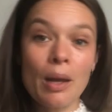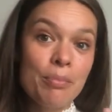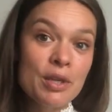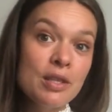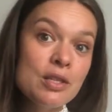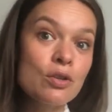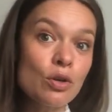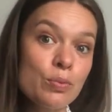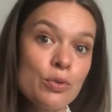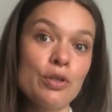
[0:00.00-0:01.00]
But this
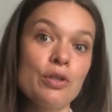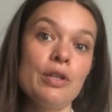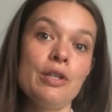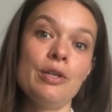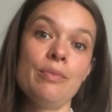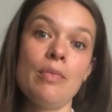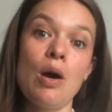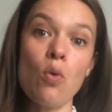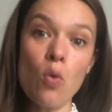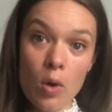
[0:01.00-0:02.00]
sculpture,
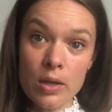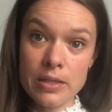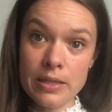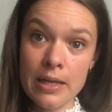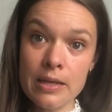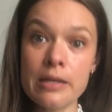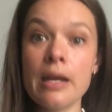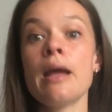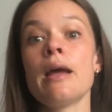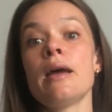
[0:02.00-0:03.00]
Aurora Seger,
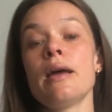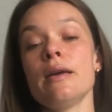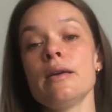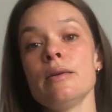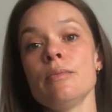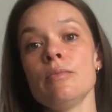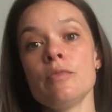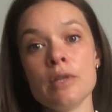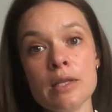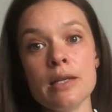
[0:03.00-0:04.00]

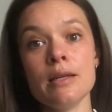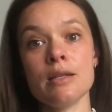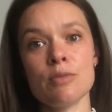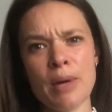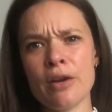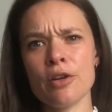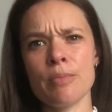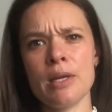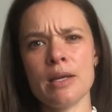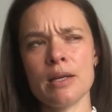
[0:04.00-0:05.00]
really inspired
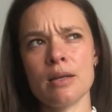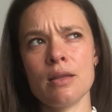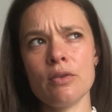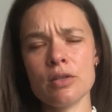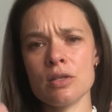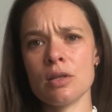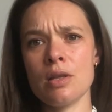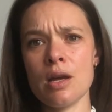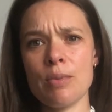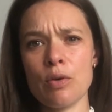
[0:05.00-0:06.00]
me, and there's a
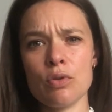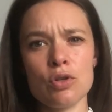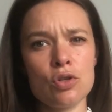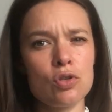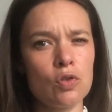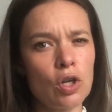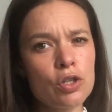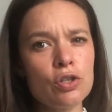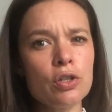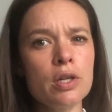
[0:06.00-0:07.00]
lot about the
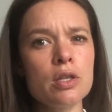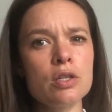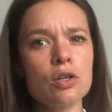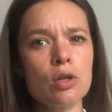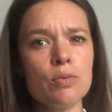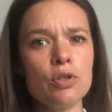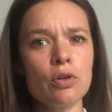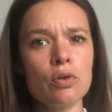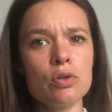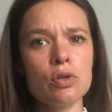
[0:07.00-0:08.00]
structure in the sculpture
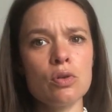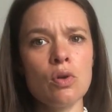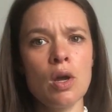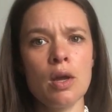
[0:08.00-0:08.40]
also.